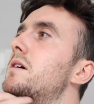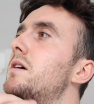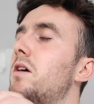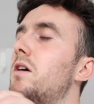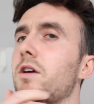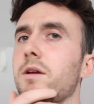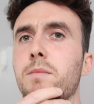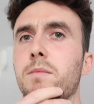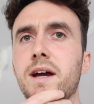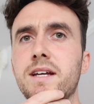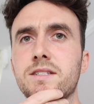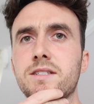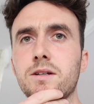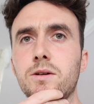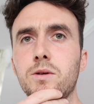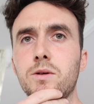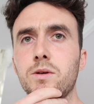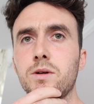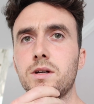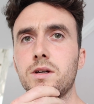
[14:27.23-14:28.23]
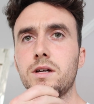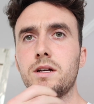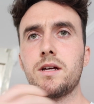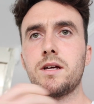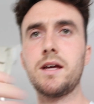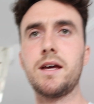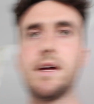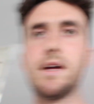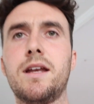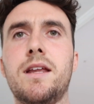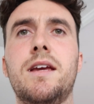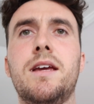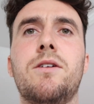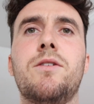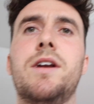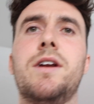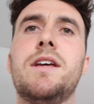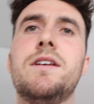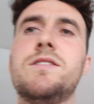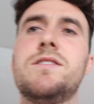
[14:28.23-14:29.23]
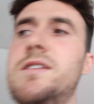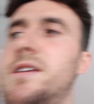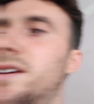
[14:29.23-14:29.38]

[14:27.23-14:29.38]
a bicycle, and here it is,